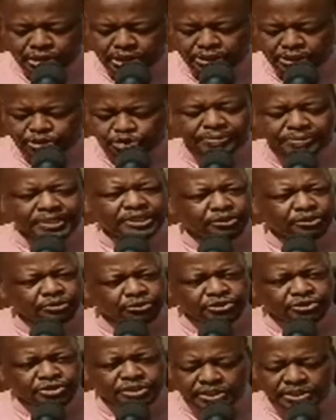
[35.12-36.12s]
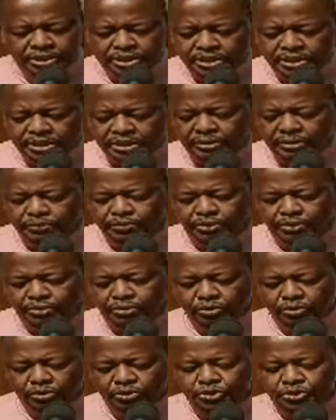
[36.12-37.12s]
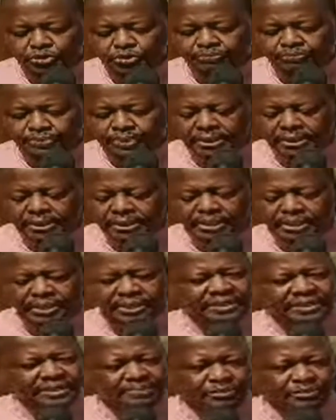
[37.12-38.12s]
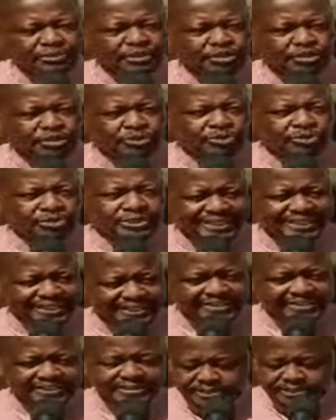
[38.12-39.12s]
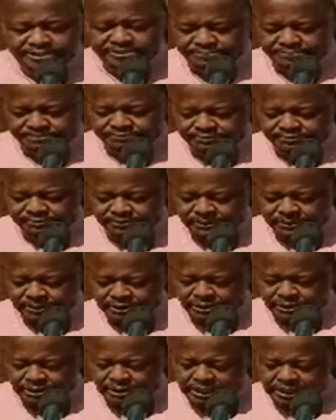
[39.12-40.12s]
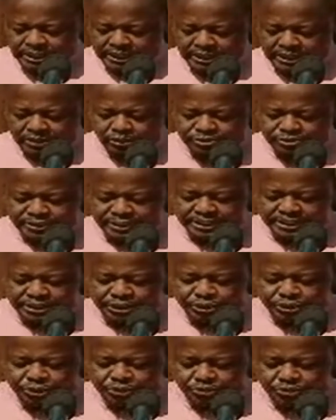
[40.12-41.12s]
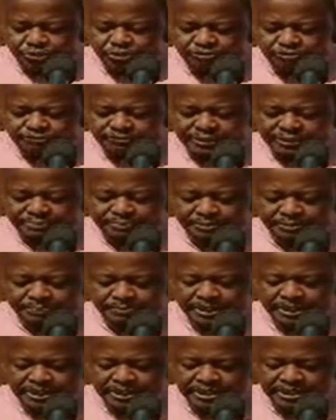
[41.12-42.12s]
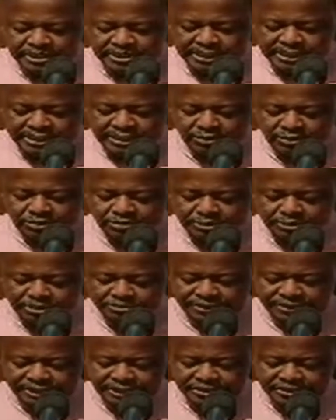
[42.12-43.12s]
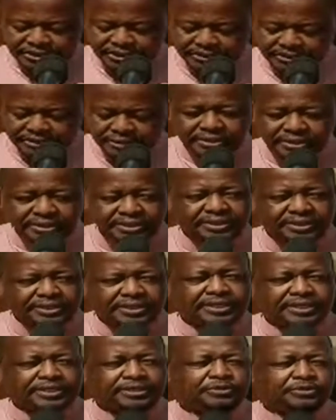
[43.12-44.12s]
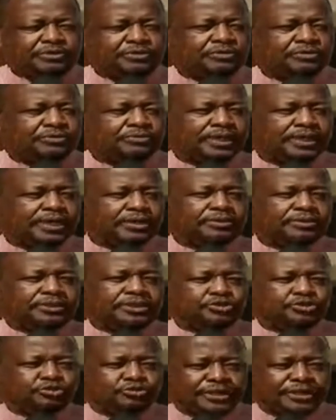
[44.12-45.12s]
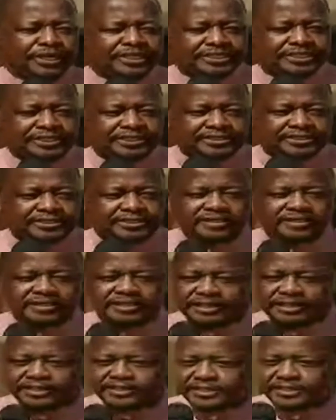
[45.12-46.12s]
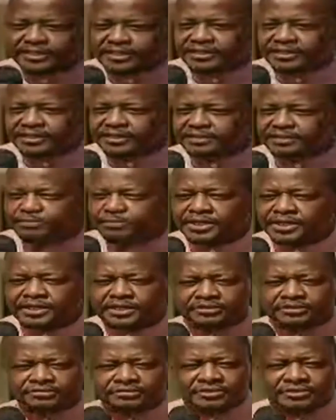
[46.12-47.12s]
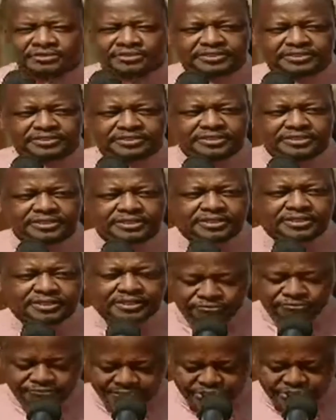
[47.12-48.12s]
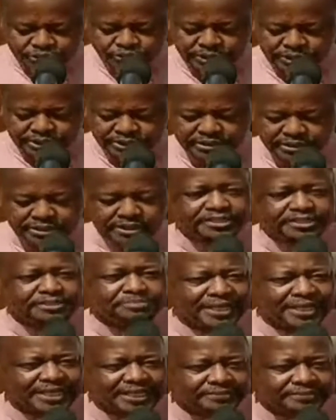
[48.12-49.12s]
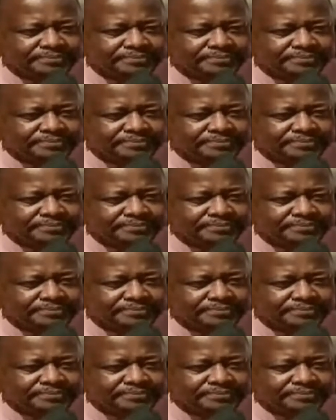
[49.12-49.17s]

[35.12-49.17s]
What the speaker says: be used, they will also be WHO standards. On the issue of the PPEs and local manufacturing, you know, there are only two factors that really make a difference. The first one is money.